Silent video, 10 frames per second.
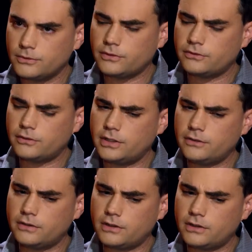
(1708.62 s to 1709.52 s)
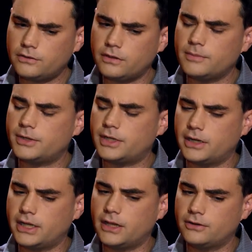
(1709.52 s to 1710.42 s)
Well, so, so here's, a, here's the
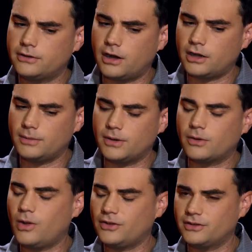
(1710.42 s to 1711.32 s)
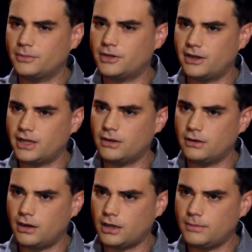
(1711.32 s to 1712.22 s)
libertarian counter-argument or quasi-libertarian
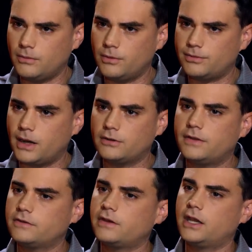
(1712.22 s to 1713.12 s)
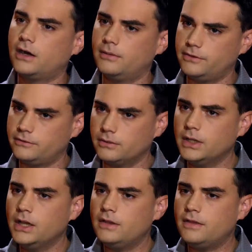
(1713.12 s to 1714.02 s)
counter-argument with regard to things like heroin. So
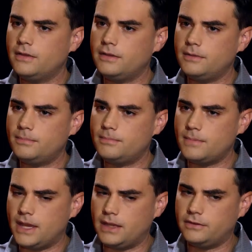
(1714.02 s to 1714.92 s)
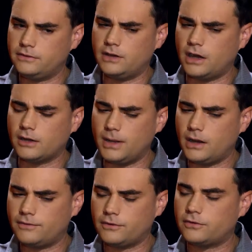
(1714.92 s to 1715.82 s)
the, the, this is an argument
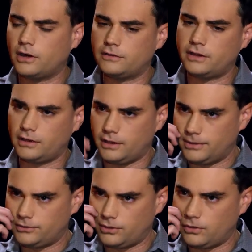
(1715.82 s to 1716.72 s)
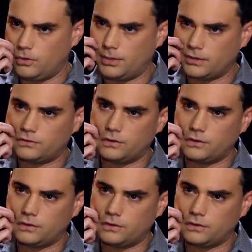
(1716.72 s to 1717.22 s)
I first heard articulated by Jonah Goldberg.